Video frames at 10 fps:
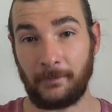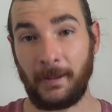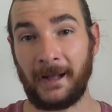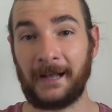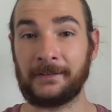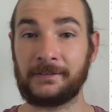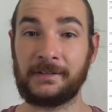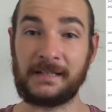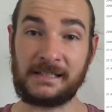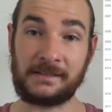the
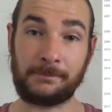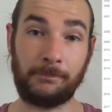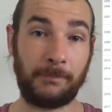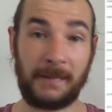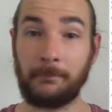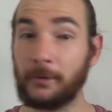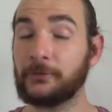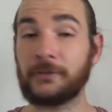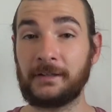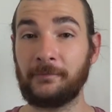past. He's been
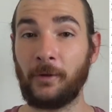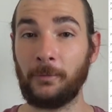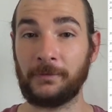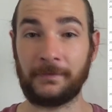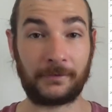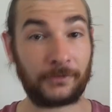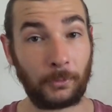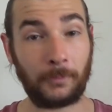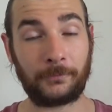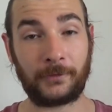mostly involved in the
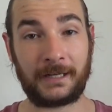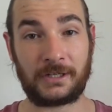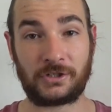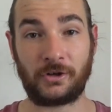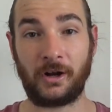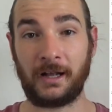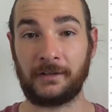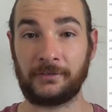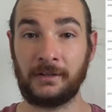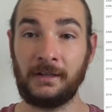Saw
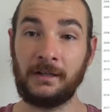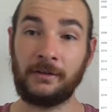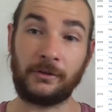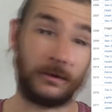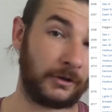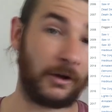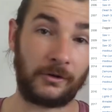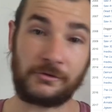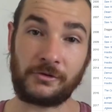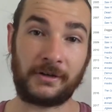franchise, the
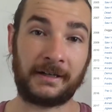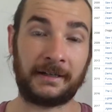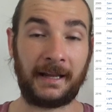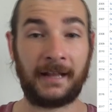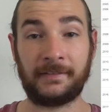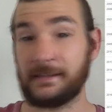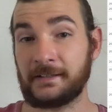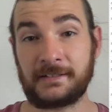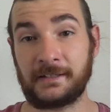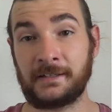Conjuring and the
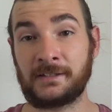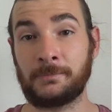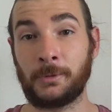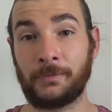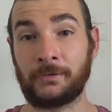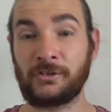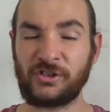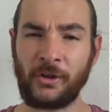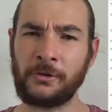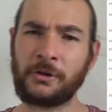Insidious movies.
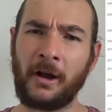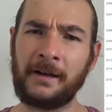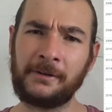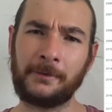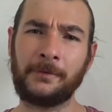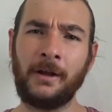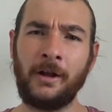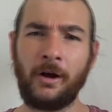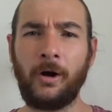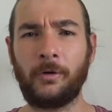So those kind of
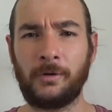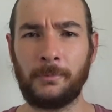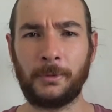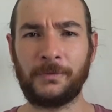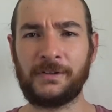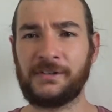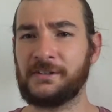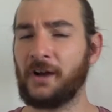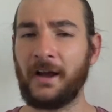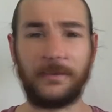horror movies,
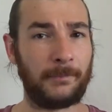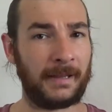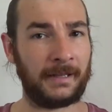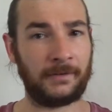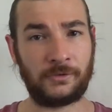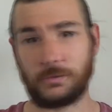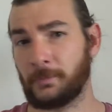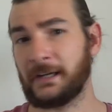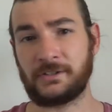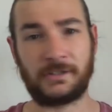he's either been
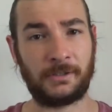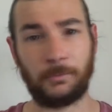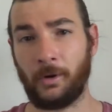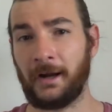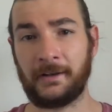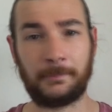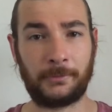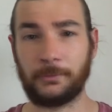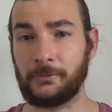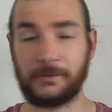director, writer,
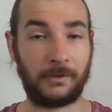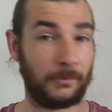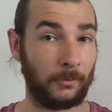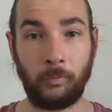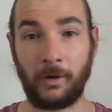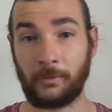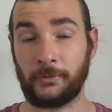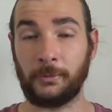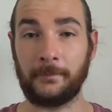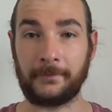producer, or one or
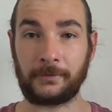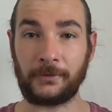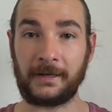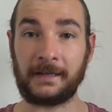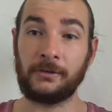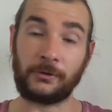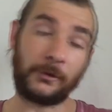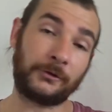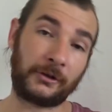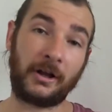two of the three. So
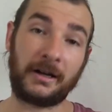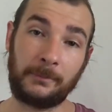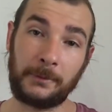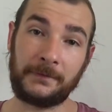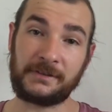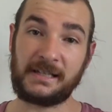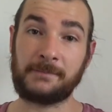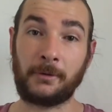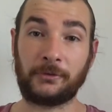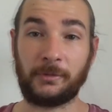those are the kind of movies he's
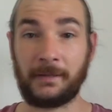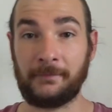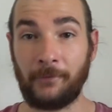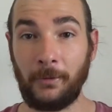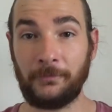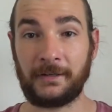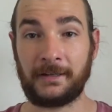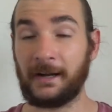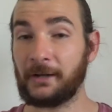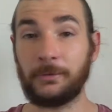mostly been involved in,
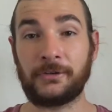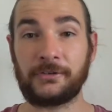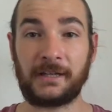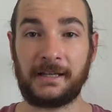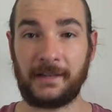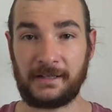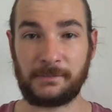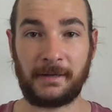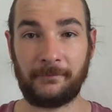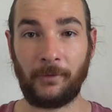and I couldn't see that he's
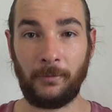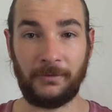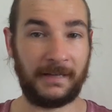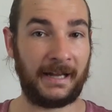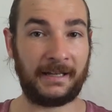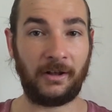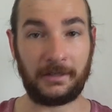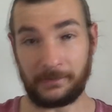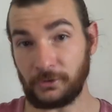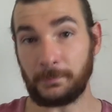been involved in any
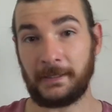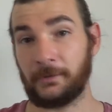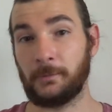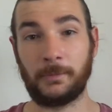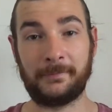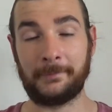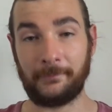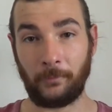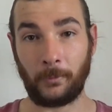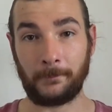kind of superhero movie
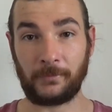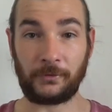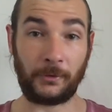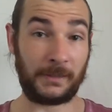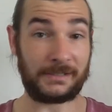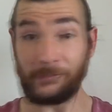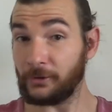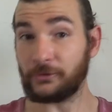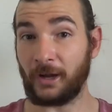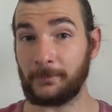before. So his
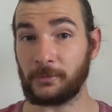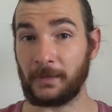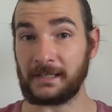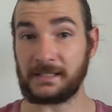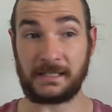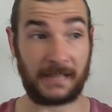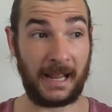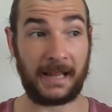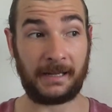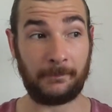first time directing
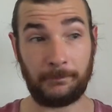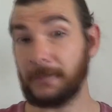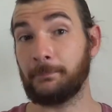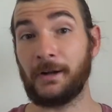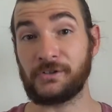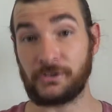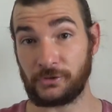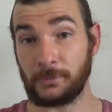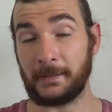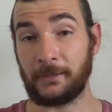a big budget
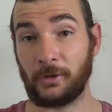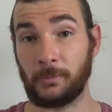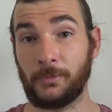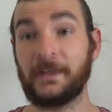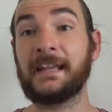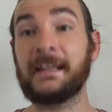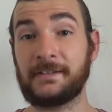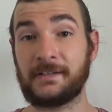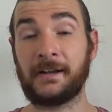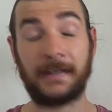superhero movie, he
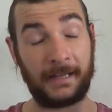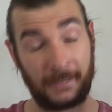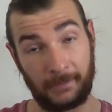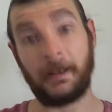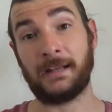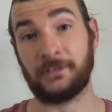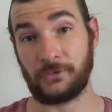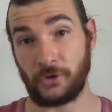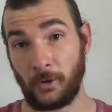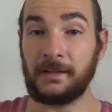has done an amazing
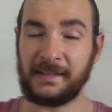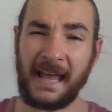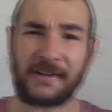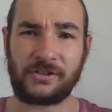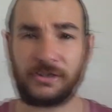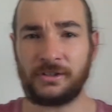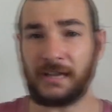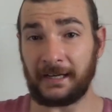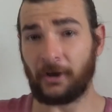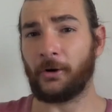job. The action
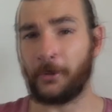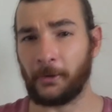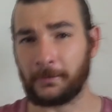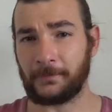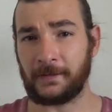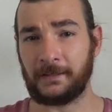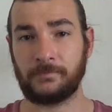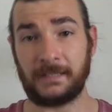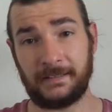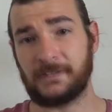and choreography
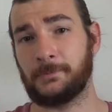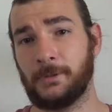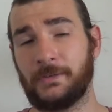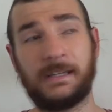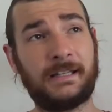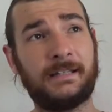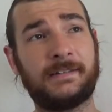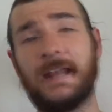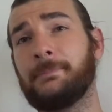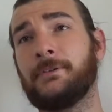in this movie is
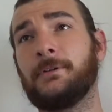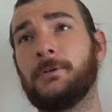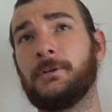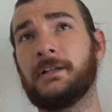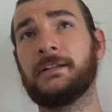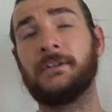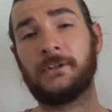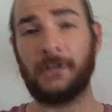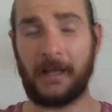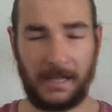absolutely
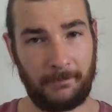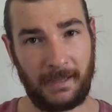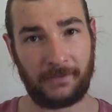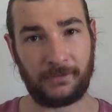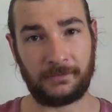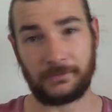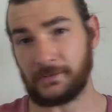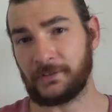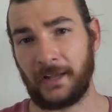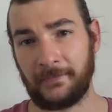amazing,
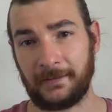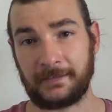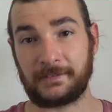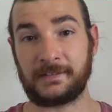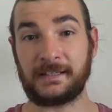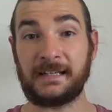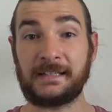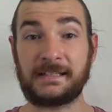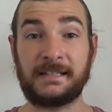to say the least. It